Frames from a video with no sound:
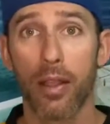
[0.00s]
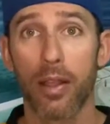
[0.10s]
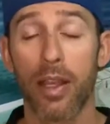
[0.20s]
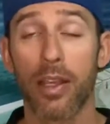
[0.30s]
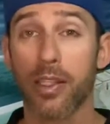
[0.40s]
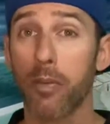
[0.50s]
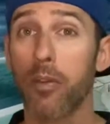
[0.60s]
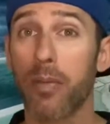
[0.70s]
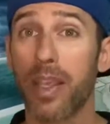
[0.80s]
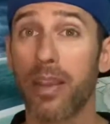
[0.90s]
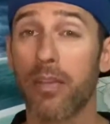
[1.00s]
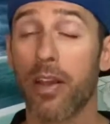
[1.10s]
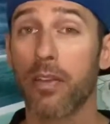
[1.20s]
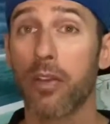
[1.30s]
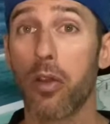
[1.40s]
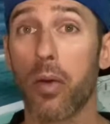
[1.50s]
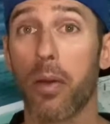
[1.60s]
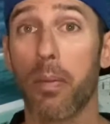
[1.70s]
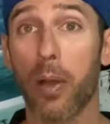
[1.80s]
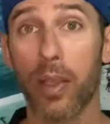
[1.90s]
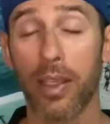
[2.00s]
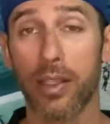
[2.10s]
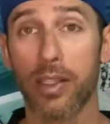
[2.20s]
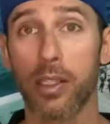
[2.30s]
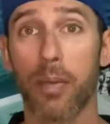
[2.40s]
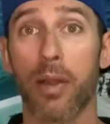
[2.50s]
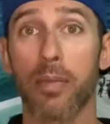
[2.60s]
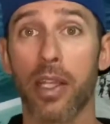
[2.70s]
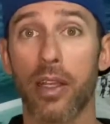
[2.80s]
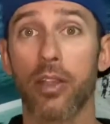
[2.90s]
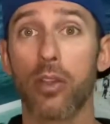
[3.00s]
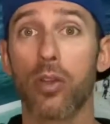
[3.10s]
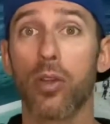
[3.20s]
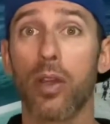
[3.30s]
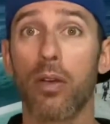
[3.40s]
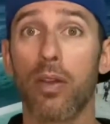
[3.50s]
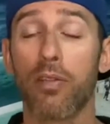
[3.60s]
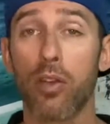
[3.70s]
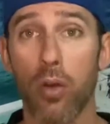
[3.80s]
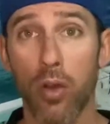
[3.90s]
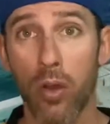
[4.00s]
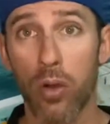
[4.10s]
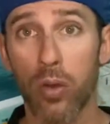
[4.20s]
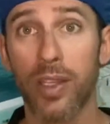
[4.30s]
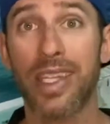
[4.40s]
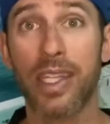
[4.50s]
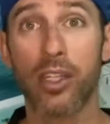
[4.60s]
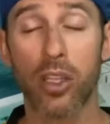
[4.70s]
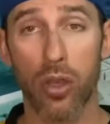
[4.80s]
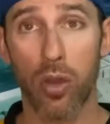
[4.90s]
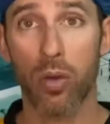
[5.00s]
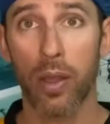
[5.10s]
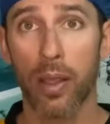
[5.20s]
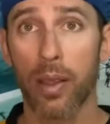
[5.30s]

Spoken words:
Now some of you may not even know what a butt wink is, but I'm telling you, if you don't know, you need to know,